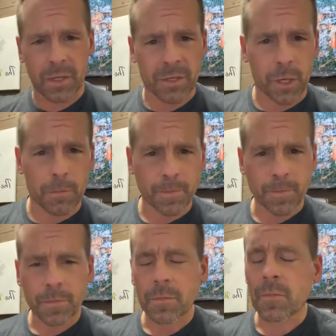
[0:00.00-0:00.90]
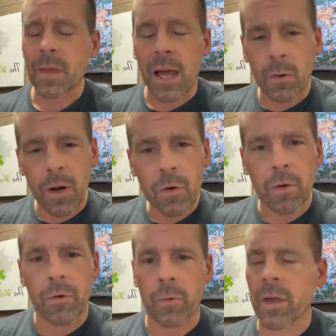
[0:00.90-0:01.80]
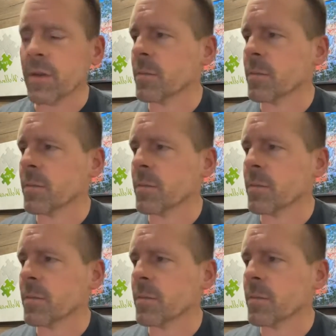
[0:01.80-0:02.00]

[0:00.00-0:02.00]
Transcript: So I want to go over it with you.